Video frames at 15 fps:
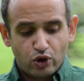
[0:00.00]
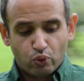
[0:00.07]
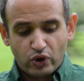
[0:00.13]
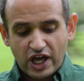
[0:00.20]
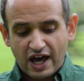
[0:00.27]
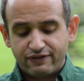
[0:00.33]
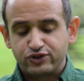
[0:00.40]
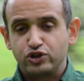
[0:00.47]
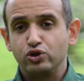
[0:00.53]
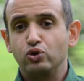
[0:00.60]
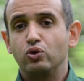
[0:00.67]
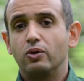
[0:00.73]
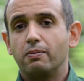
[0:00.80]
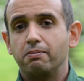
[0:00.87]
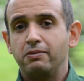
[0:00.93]
we have
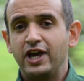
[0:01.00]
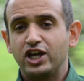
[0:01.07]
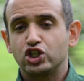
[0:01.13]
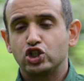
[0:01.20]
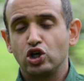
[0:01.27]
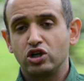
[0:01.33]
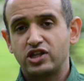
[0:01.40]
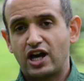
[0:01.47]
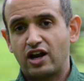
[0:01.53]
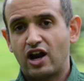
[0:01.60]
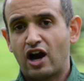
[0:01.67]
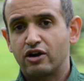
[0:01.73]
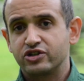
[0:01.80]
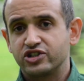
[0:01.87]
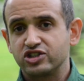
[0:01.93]
to make sure that
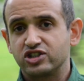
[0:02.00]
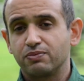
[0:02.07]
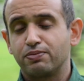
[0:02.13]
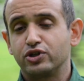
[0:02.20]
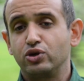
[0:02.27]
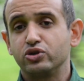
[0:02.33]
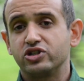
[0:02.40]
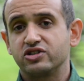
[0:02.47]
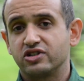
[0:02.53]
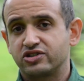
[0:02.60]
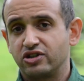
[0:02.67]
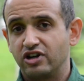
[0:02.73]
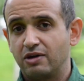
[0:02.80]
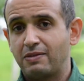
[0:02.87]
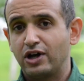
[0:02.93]
our system produces a
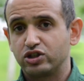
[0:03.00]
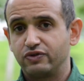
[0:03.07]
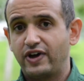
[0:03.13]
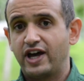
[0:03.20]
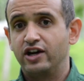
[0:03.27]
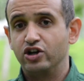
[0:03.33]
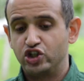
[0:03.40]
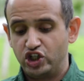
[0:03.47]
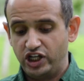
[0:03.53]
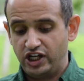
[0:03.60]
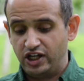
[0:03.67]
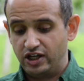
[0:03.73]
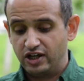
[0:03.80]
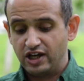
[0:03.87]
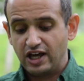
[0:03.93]
certain amount of energy
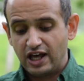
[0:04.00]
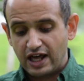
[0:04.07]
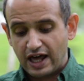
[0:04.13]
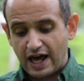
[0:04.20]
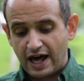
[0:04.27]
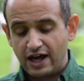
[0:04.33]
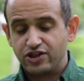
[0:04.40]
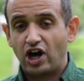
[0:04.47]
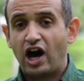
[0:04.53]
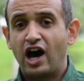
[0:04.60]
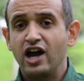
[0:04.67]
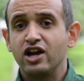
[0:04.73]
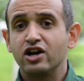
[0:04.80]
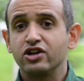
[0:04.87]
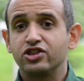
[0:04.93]
E. The
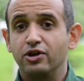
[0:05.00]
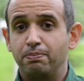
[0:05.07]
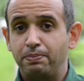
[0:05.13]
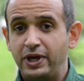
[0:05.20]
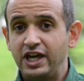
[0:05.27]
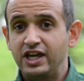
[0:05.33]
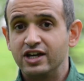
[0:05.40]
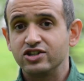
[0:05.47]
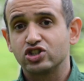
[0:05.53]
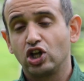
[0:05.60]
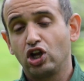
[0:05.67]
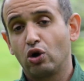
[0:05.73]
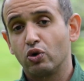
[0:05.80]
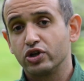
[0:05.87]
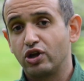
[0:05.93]
higher the P is, the
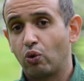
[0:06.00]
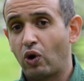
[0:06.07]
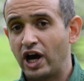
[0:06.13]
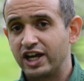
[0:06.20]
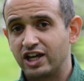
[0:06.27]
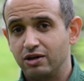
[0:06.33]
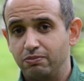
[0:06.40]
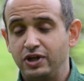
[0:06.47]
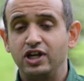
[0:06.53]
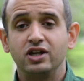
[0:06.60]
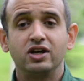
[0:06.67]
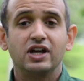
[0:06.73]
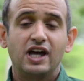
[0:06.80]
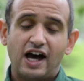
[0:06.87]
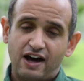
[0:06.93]
lower the Y can be,
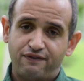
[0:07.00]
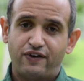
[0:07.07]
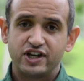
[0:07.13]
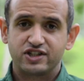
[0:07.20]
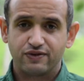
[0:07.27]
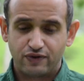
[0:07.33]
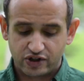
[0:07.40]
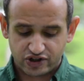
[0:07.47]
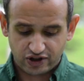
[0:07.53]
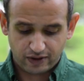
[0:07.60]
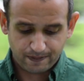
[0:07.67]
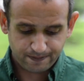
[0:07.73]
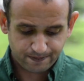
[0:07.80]
and vice versa.